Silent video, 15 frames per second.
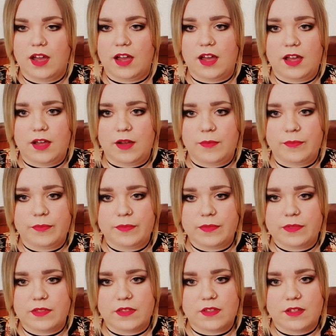And
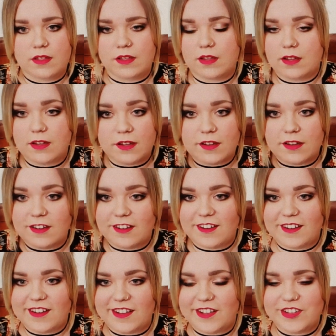
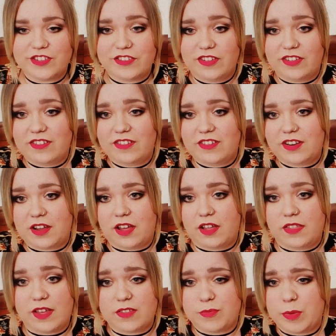
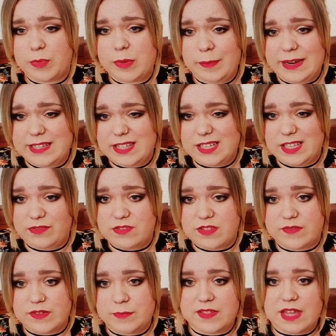that's probably made the difference
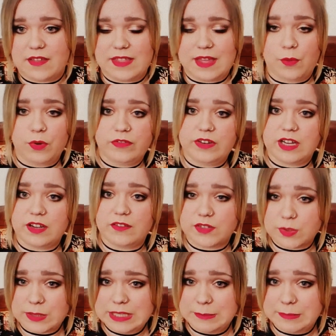for him sat there worrying for
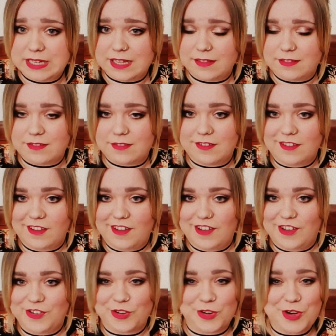20 minutes,
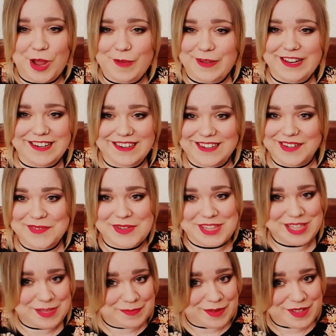not knowing
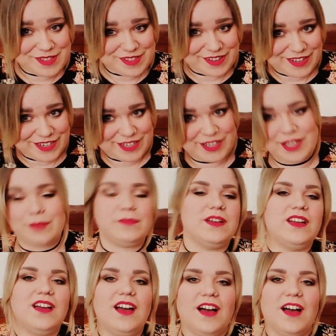whether the bus is going to come.